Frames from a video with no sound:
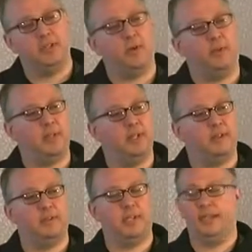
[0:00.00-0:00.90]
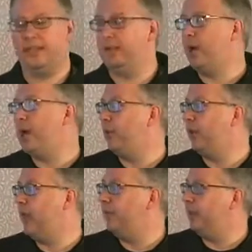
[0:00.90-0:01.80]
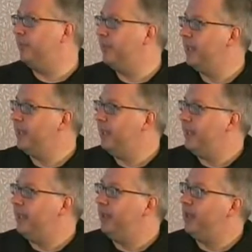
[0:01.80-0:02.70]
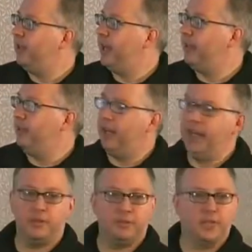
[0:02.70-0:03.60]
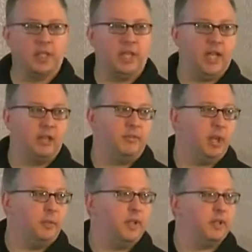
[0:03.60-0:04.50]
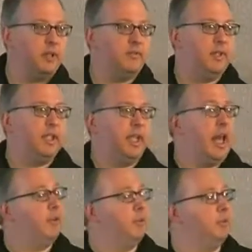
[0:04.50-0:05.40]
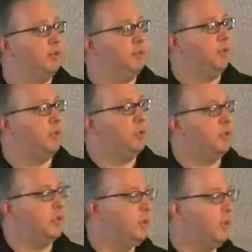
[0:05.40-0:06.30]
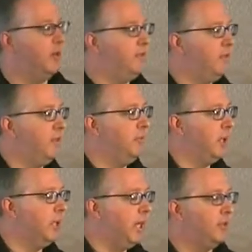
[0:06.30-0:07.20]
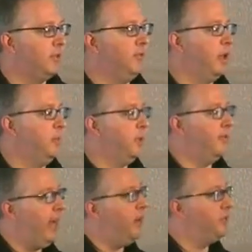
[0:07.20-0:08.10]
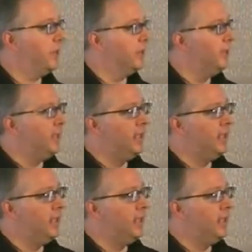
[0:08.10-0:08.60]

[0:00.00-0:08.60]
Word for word: East 12th and East 13th on Rockwell Avenue. And if you go down there today, you'll see a lot of development of the Avenue District, which is a $250 million development of housing